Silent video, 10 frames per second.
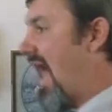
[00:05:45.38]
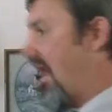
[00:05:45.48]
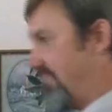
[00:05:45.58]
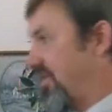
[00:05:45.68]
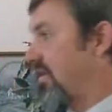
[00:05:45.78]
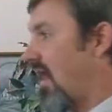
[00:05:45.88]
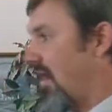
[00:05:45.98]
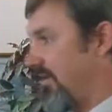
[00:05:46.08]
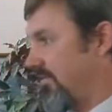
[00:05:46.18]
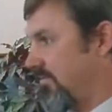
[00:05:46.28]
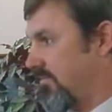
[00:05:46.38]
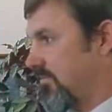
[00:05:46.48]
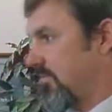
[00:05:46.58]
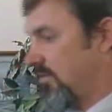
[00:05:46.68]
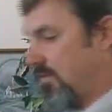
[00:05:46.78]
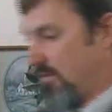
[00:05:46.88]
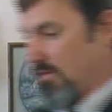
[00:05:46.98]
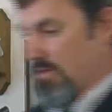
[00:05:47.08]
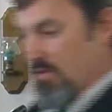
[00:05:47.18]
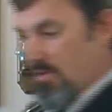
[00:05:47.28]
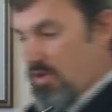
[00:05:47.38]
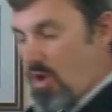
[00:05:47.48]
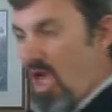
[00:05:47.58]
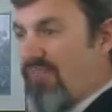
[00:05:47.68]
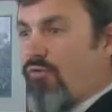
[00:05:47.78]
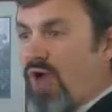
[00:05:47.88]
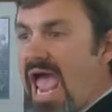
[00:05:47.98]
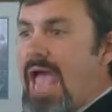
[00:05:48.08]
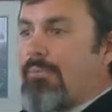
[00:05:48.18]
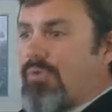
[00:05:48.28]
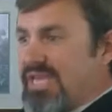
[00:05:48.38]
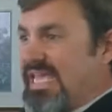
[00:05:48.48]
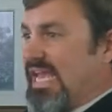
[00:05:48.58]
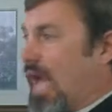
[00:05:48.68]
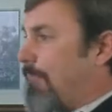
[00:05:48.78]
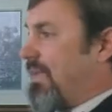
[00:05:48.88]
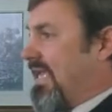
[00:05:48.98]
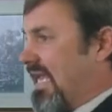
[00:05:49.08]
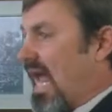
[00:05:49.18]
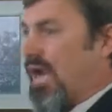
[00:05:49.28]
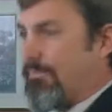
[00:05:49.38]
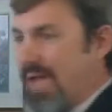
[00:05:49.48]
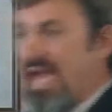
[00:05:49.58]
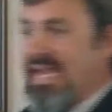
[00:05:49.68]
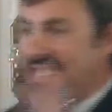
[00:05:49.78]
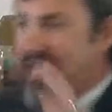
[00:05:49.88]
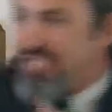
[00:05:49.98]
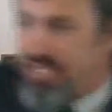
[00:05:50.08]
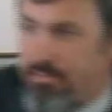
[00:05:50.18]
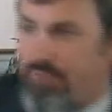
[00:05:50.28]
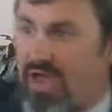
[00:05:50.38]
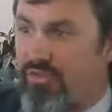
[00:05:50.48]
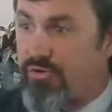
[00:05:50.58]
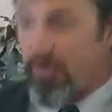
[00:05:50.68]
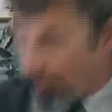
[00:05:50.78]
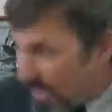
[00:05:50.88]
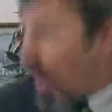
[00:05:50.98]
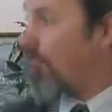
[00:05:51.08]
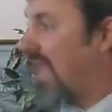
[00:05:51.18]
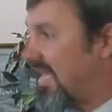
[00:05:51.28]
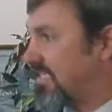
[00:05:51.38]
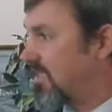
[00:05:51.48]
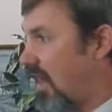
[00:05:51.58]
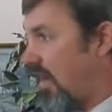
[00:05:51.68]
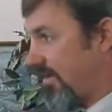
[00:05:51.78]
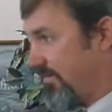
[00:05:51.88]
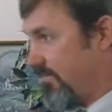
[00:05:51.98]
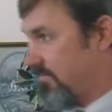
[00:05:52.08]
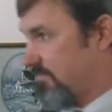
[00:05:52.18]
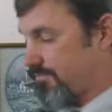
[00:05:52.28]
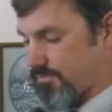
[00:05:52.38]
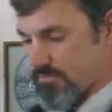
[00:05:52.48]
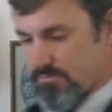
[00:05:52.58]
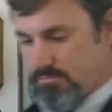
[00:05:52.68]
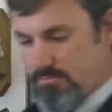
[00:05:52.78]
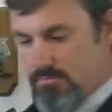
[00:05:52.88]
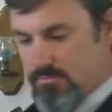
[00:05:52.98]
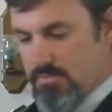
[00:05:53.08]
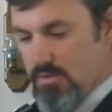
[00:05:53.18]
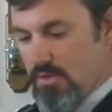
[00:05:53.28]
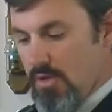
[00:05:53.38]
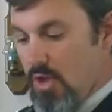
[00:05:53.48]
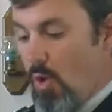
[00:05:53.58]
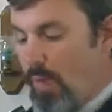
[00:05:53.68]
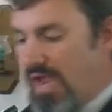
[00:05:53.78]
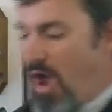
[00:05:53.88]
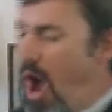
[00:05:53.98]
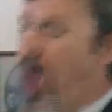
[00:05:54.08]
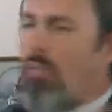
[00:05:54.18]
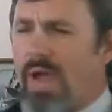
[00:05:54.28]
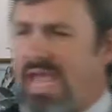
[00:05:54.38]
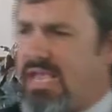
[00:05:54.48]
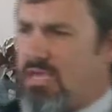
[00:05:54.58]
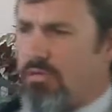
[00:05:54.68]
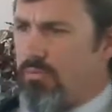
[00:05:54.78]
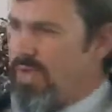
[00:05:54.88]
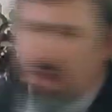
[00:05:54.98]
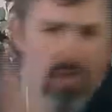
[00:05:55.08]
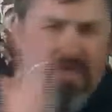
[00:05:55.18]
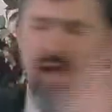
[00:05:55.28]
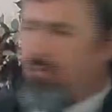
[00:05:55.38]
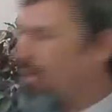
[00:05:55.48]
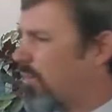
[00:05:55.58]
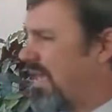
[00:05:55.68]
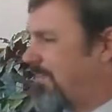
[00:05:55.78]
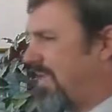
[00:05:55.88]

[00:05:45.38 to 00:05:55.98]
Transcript: have to God. Amen. If we're able to get up and get out of bed and get to the brethren, we owe that to God. Amen. We are weak. We know that. We're weak